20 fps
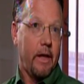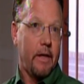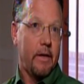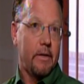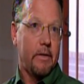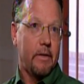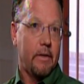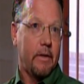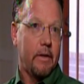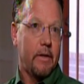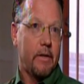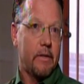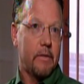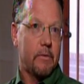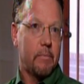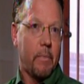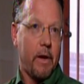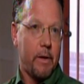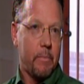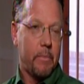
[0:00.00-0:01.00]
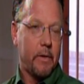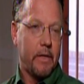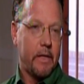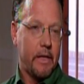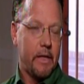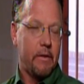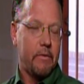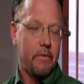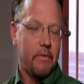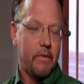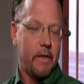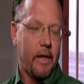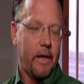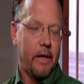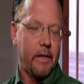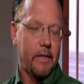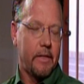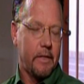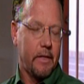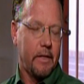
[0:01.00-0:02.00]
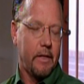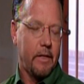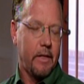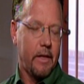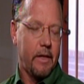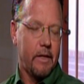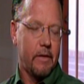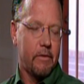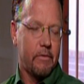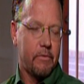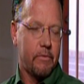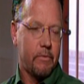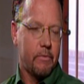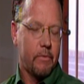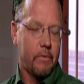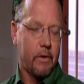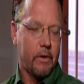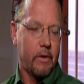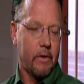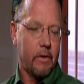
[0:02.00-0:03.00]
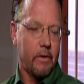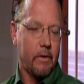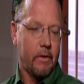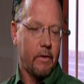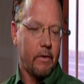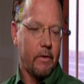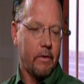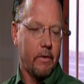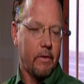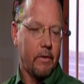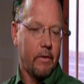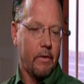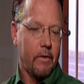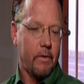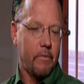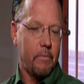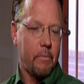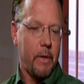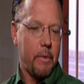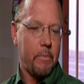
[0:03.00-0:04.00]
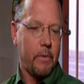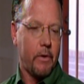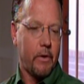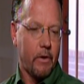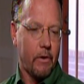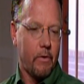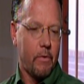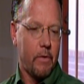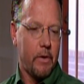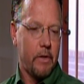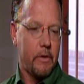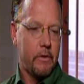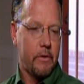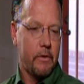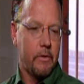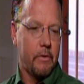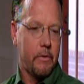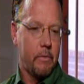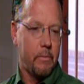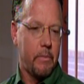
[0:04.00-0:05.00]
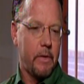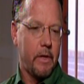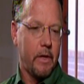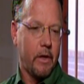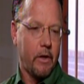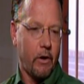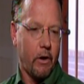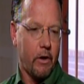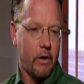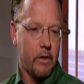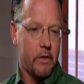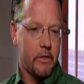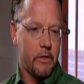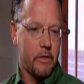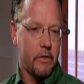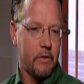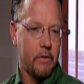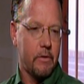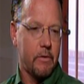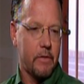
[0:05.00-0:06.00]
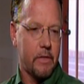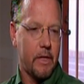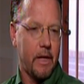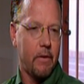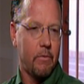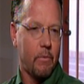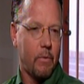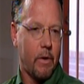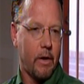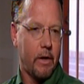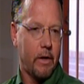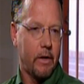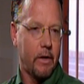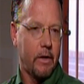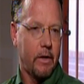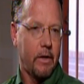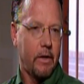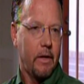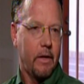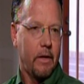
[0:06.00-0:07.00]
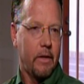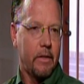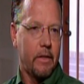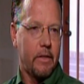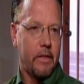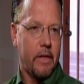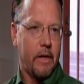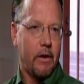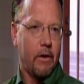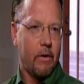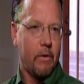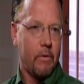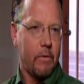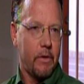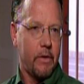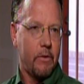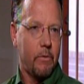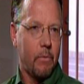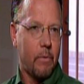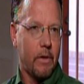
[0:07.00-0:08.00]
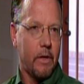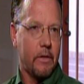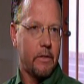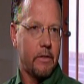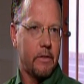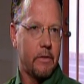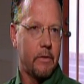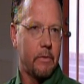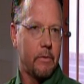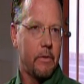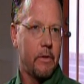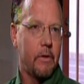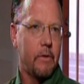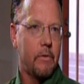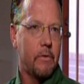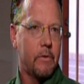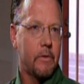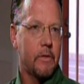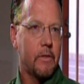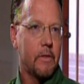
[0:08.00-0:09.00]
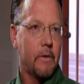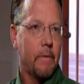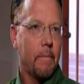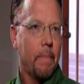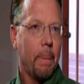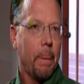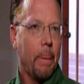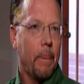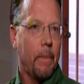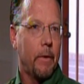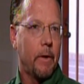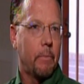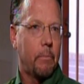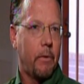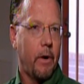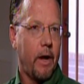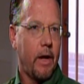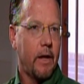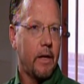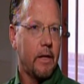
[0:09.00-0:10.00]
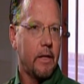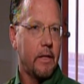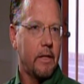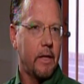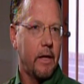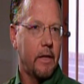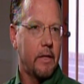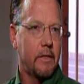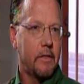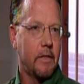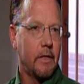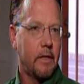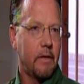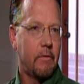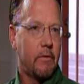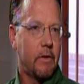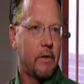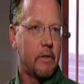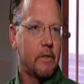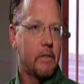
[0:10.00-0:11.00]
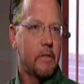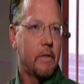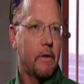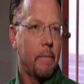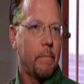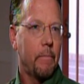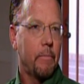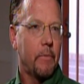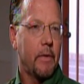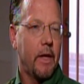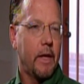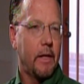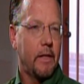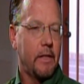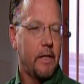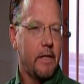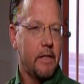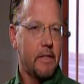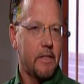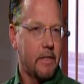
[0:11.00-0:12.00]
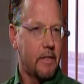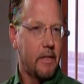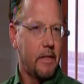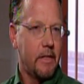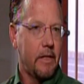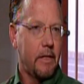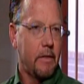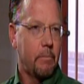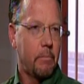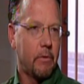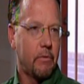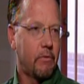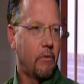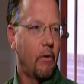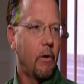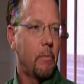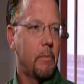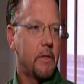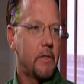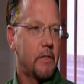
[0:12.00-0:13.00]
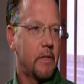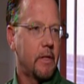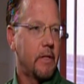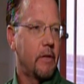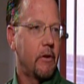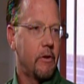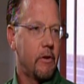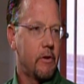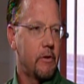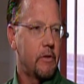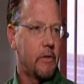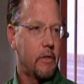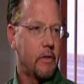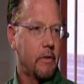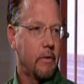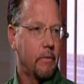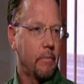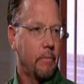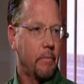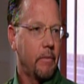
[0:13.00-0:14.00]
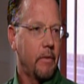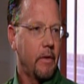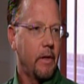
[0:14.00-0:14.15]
And it's my belief that if people are going to be encouraged to save water, that they are going to want to use a product that delivers at least the performance that they're used to.